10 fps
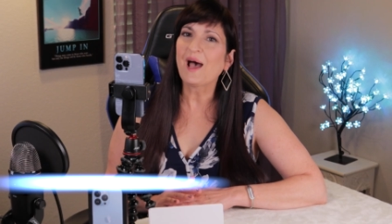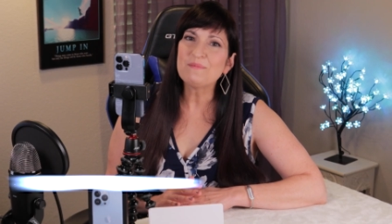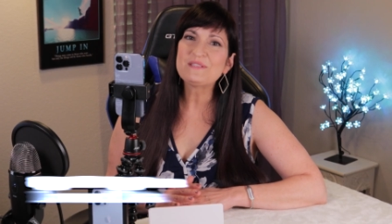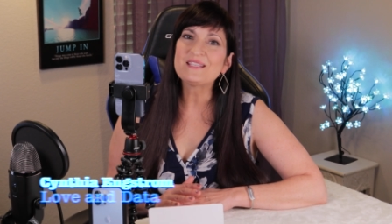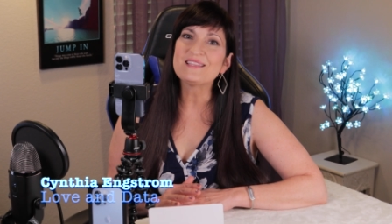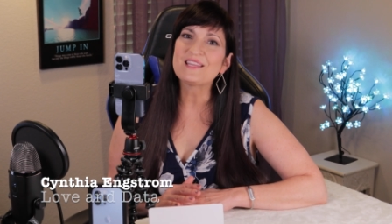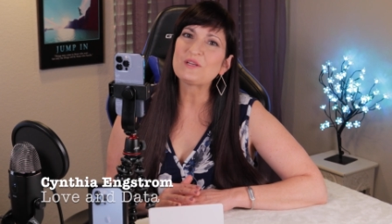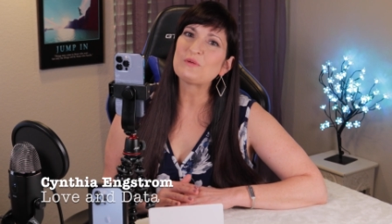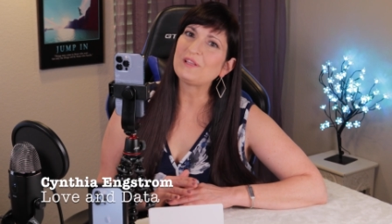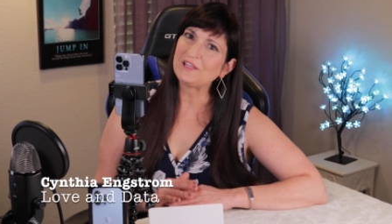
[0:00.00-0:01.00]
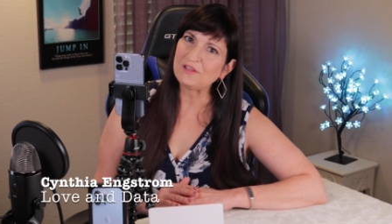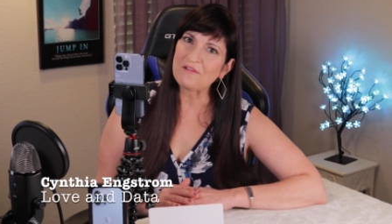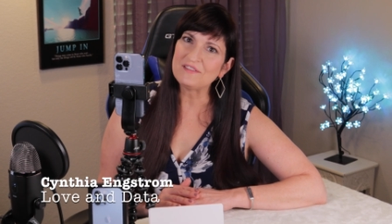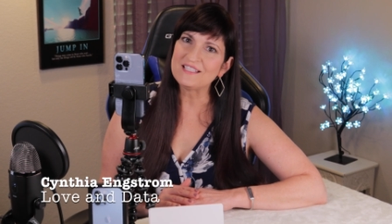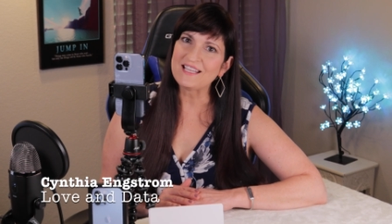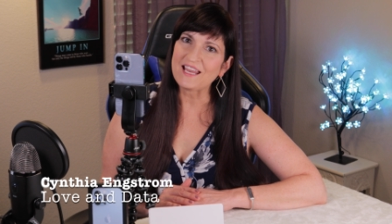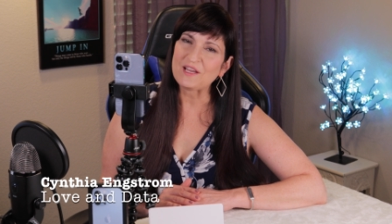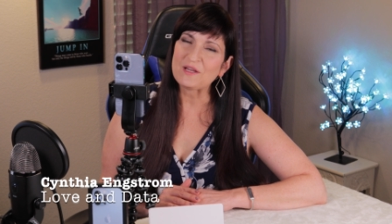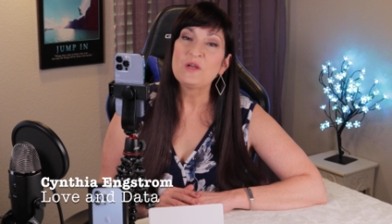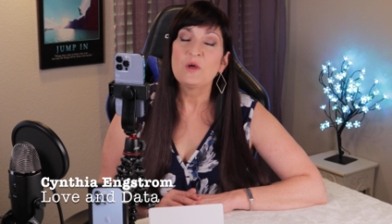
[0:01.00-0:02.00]
I'm Cynthia with Love and
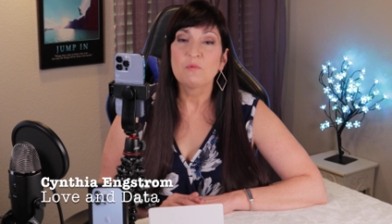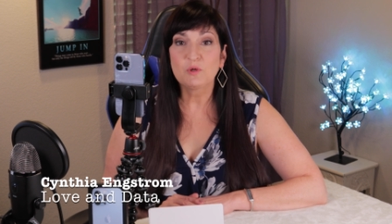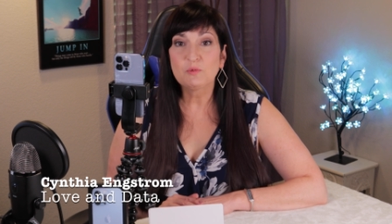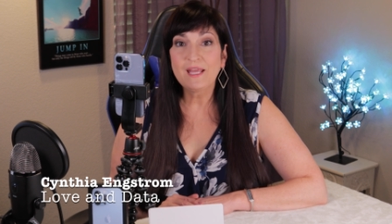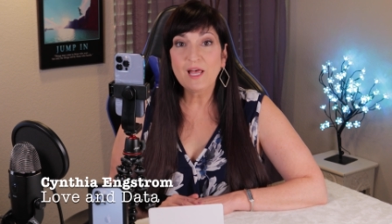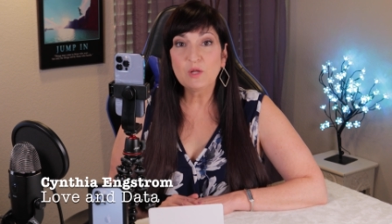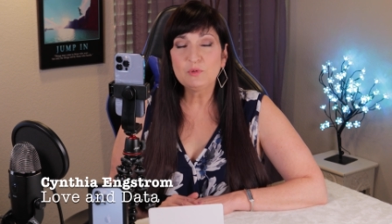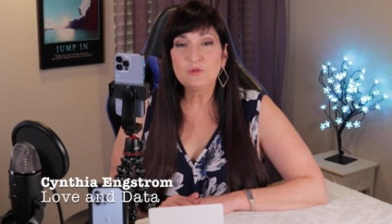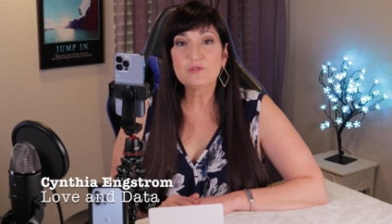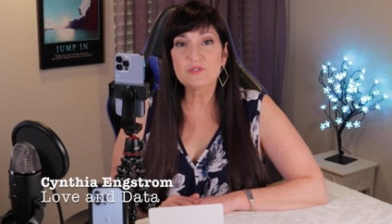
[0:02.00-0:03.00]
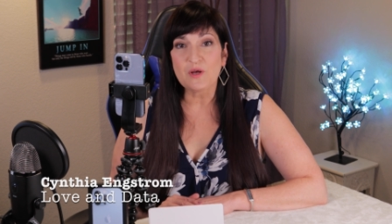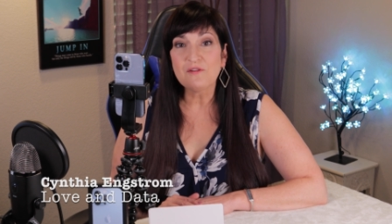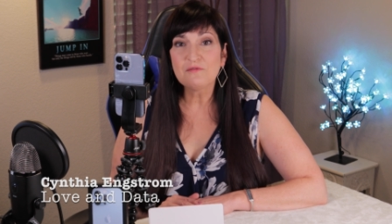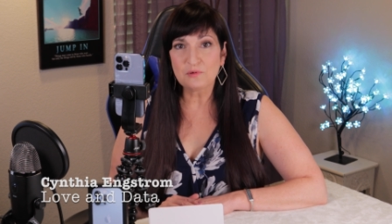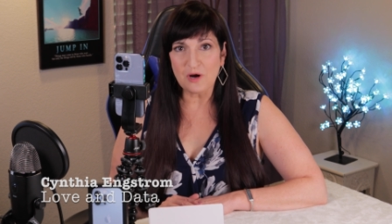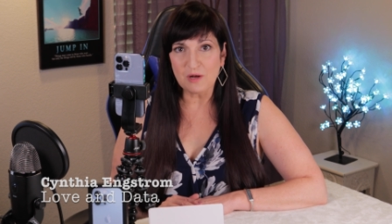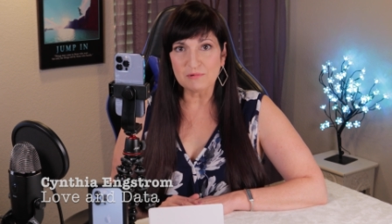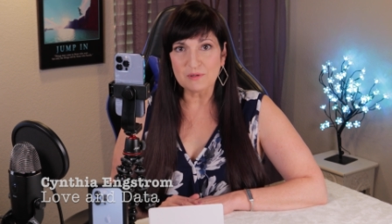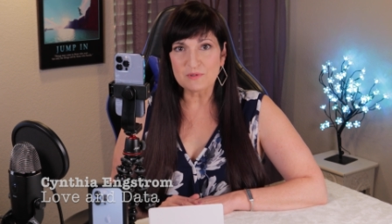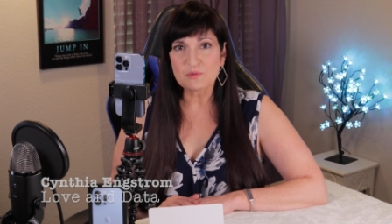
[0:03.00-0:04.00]
Data, where we help you solve
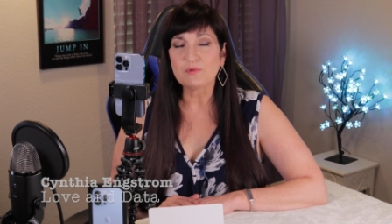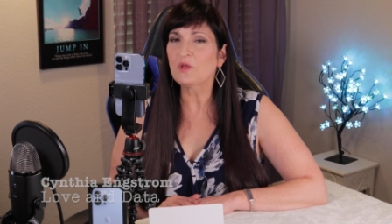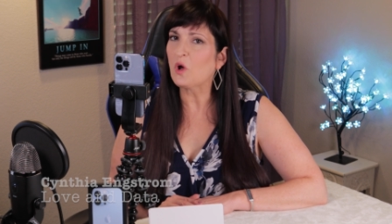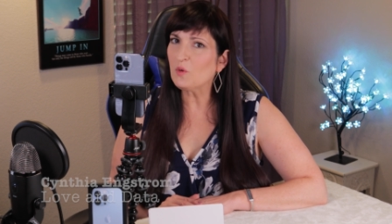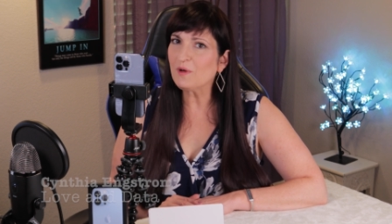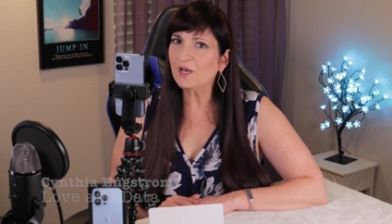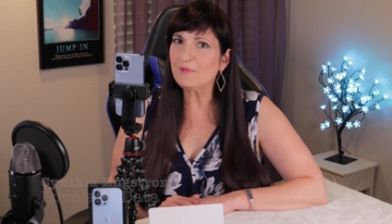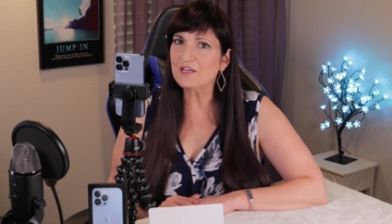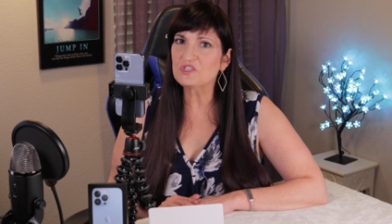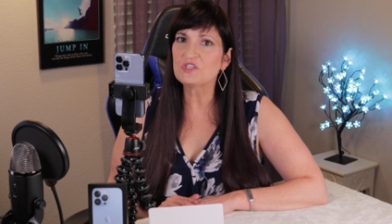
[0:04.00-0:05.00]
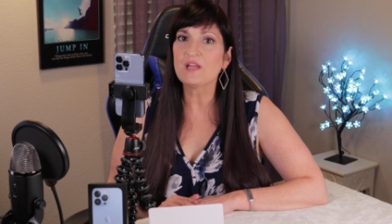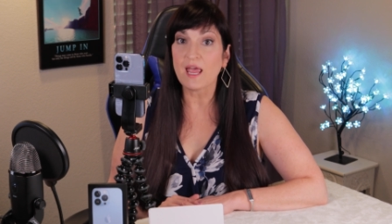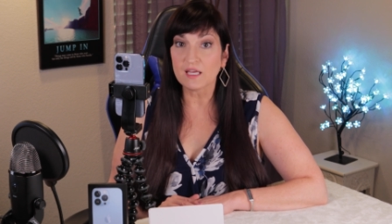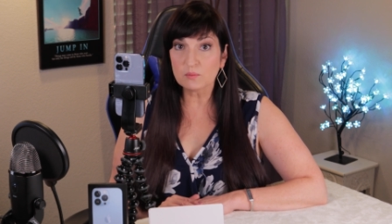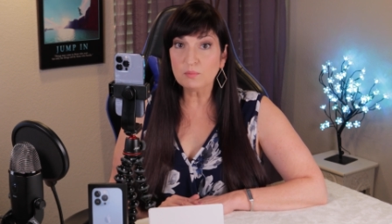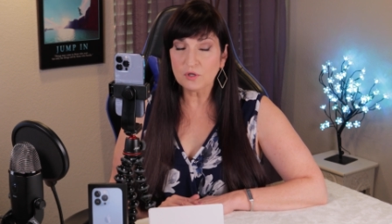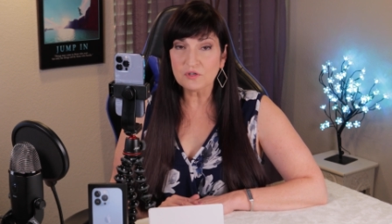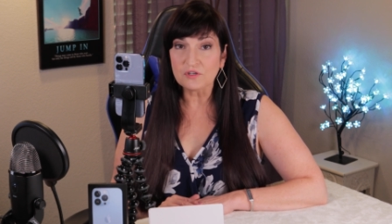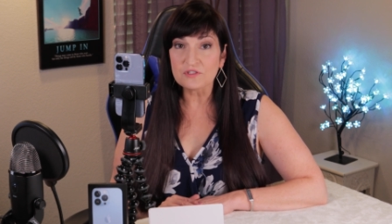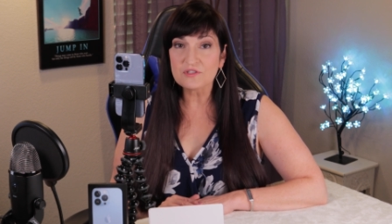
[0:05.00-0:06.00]
problems with home automation and
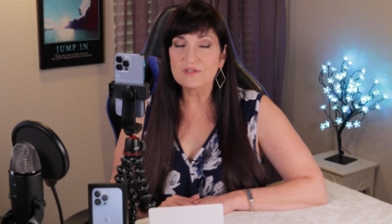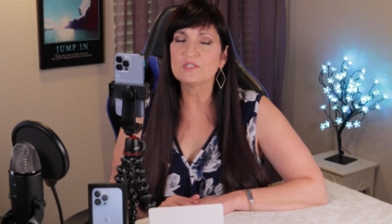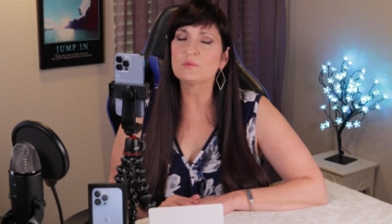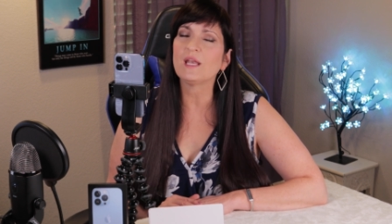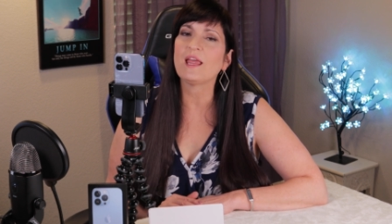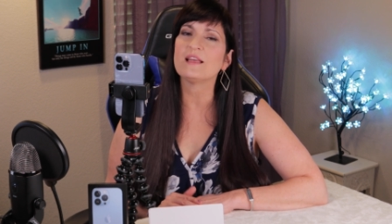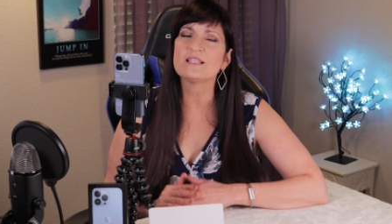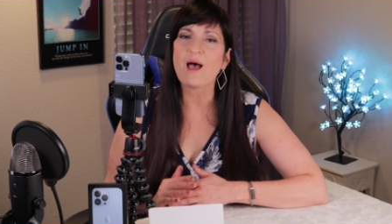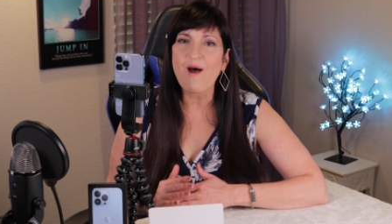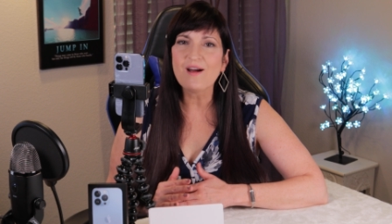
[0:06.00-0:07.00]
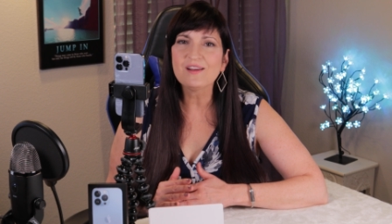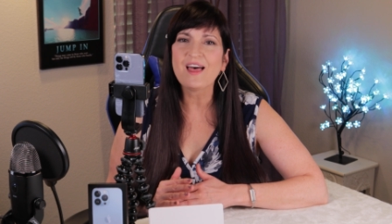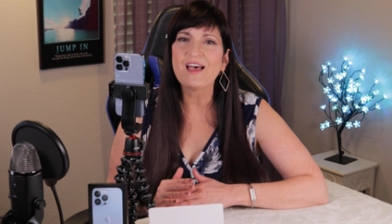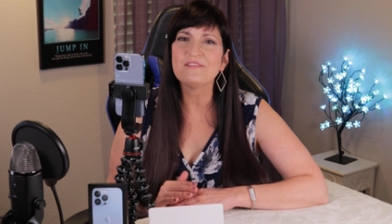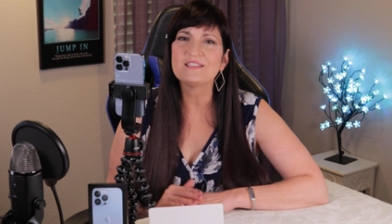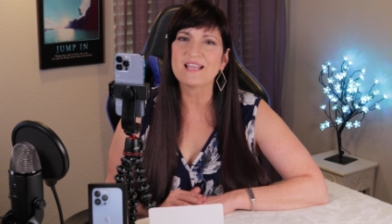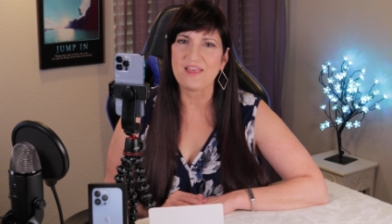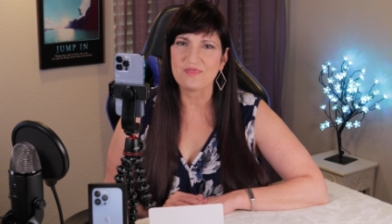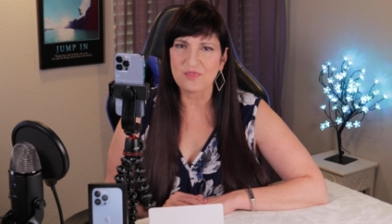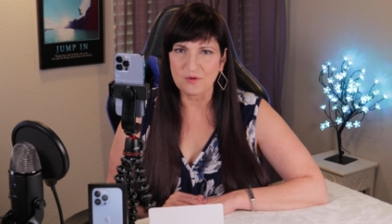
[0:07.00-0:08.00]
computers to enhance our lives
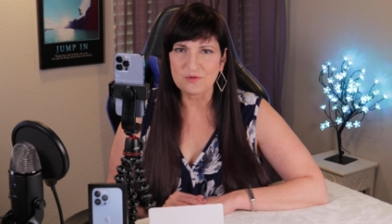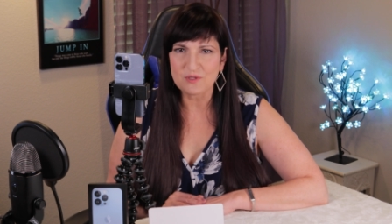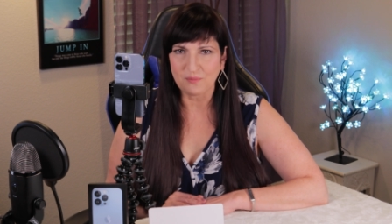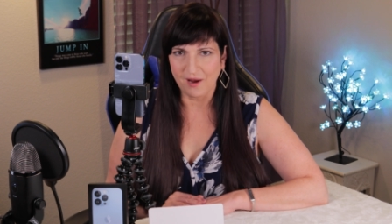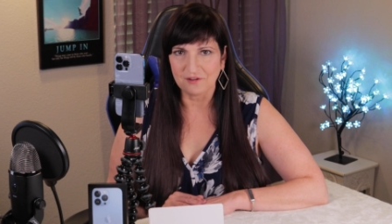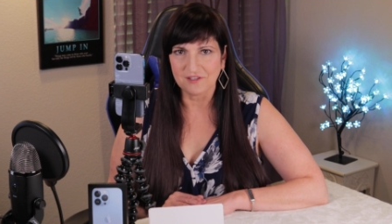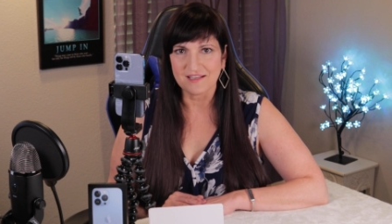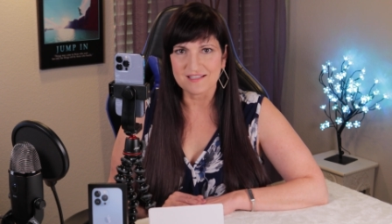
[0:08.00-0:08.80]
and those around